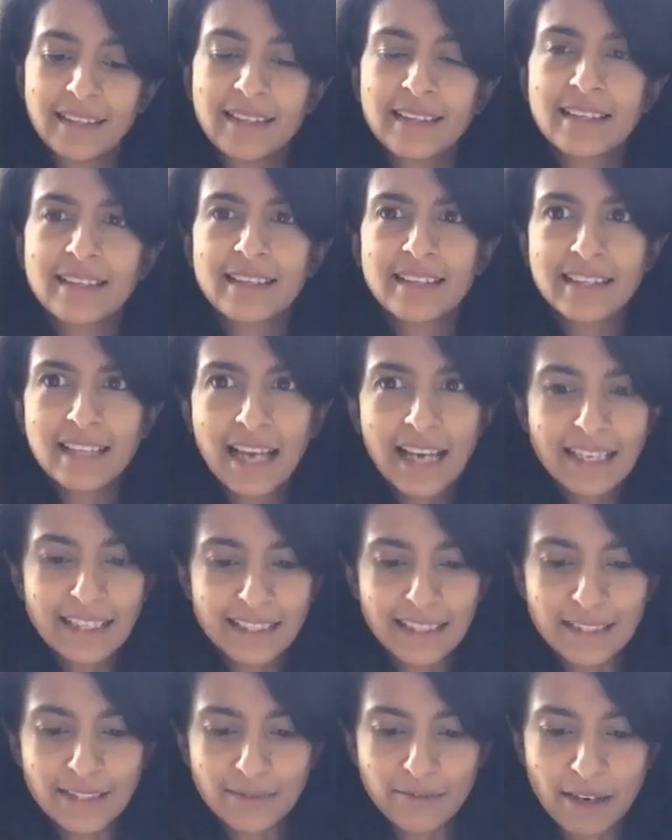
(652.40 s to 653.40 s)

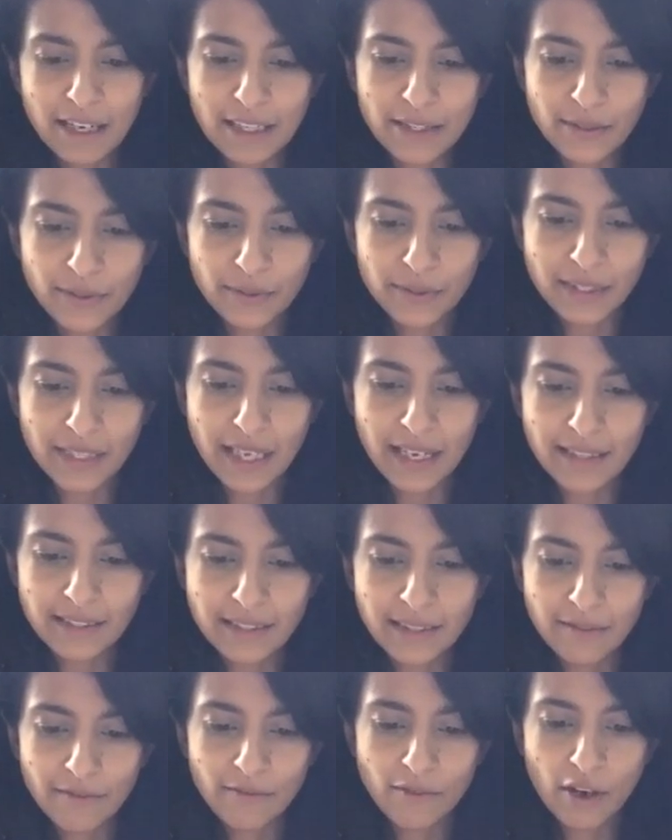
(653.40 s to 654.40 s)
"Thanks," Rachel said,
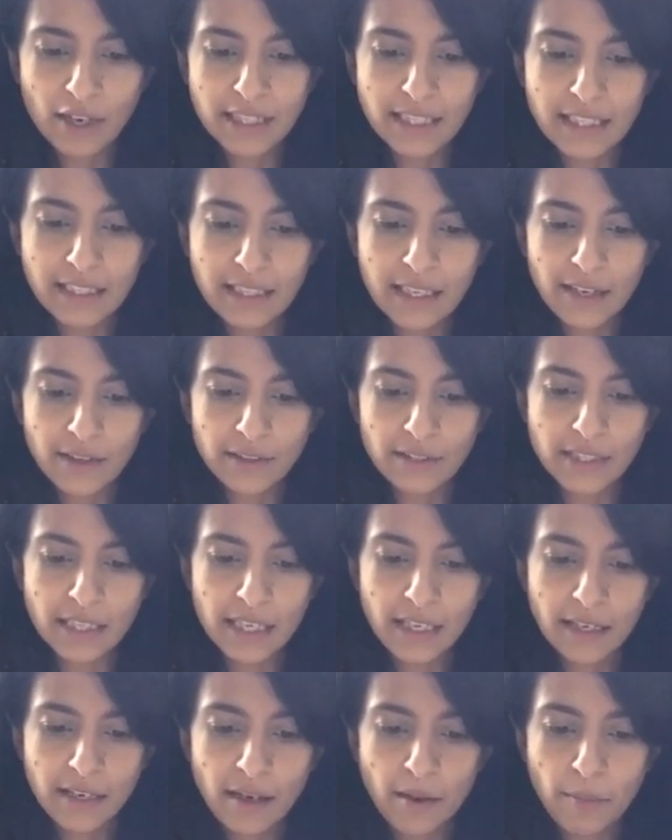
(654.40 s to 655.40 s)
writing the answer
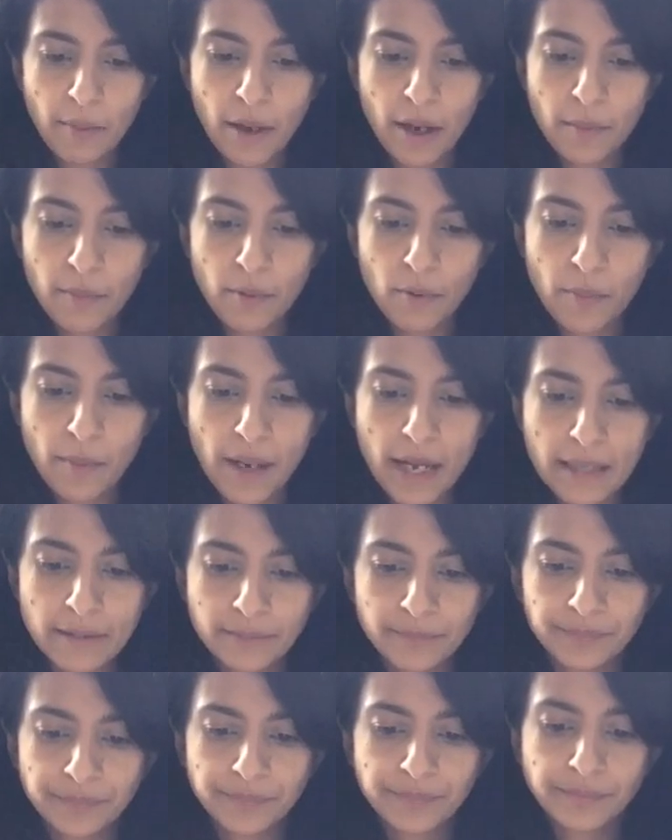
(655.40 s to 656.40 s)
in her purple pen.
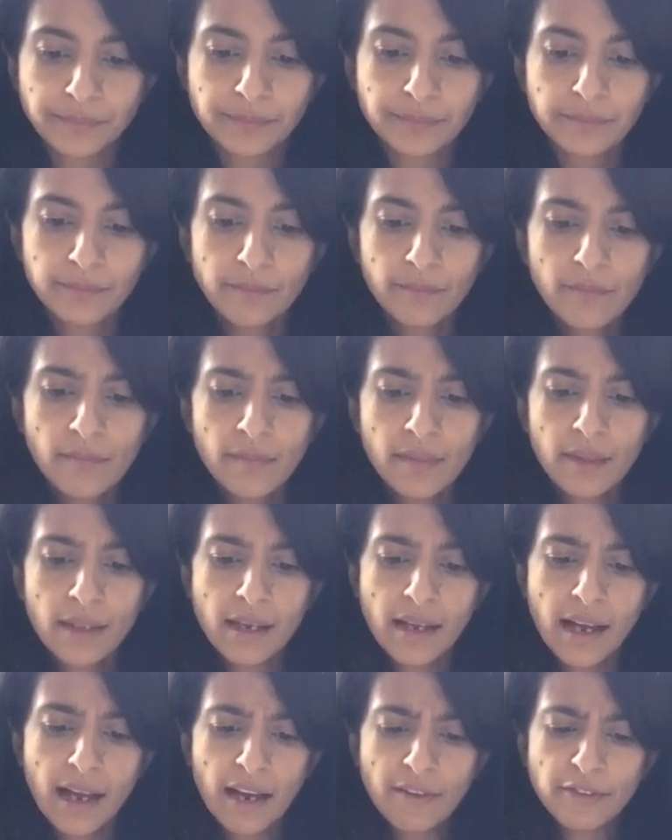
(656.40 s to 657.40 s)

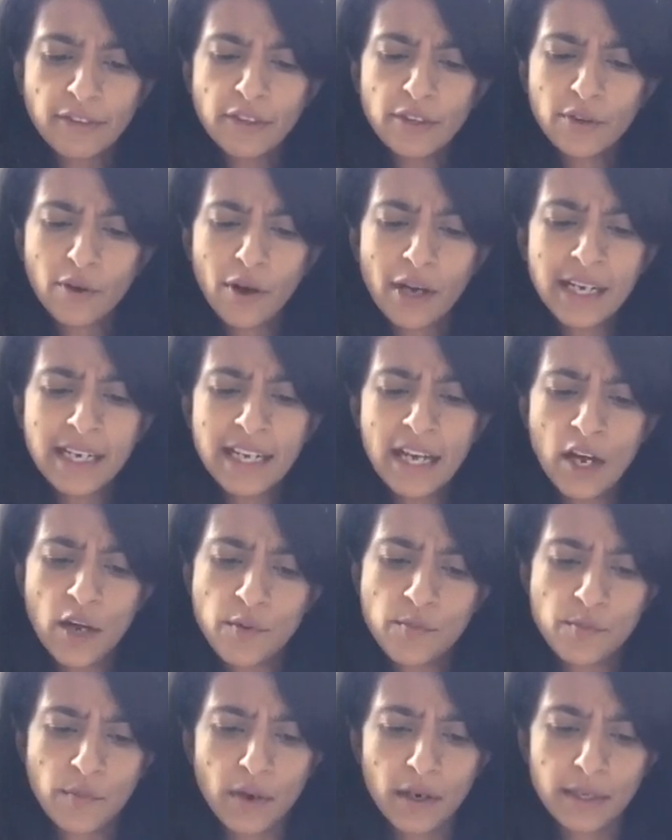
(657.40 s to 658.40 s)
"Haven't you got any
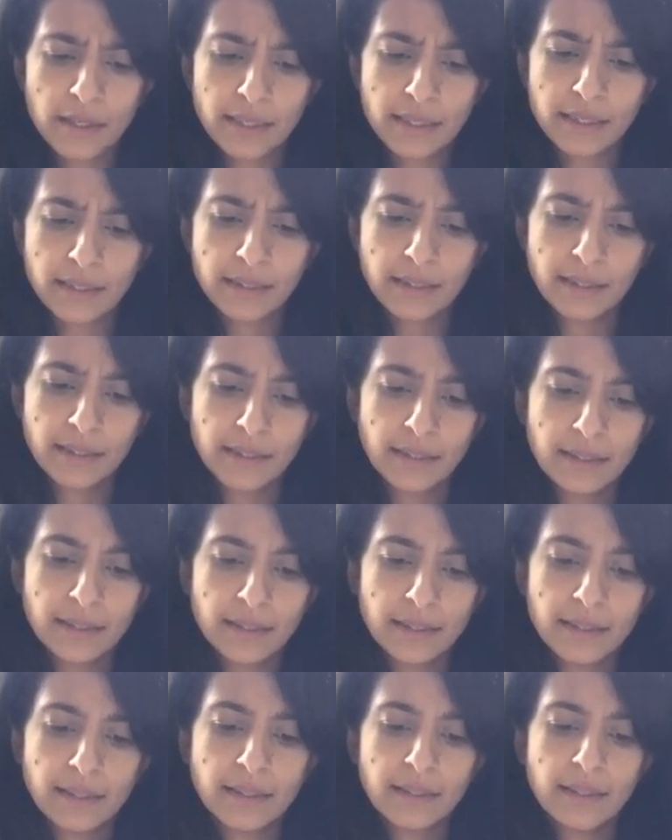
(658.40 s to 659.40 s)
homework?"
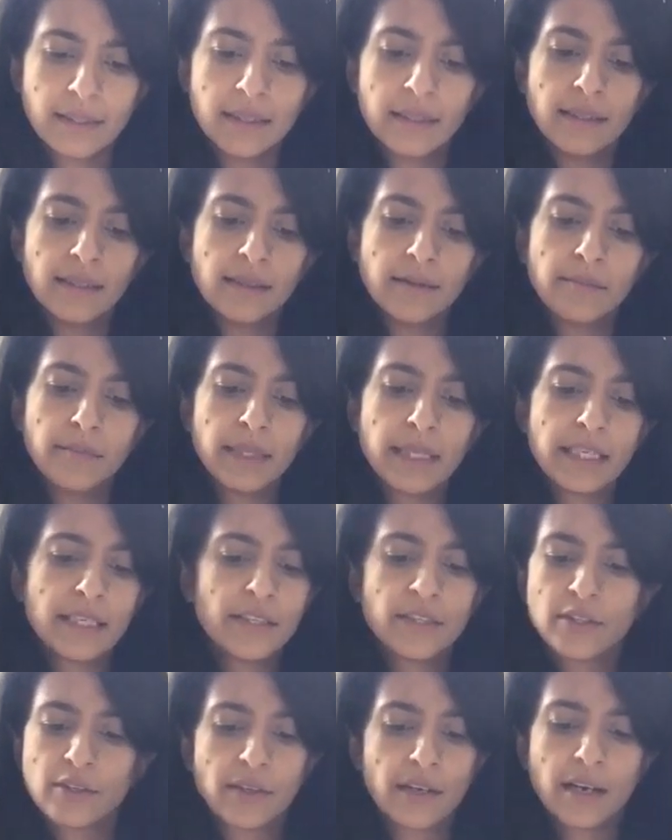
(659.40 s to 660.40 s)
Mickey
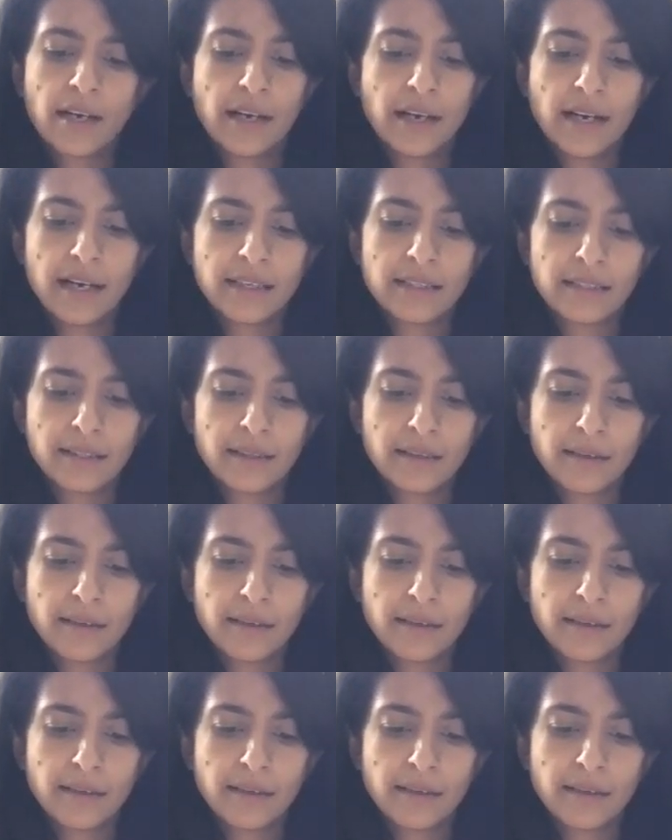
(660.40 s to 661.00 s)
shook her head.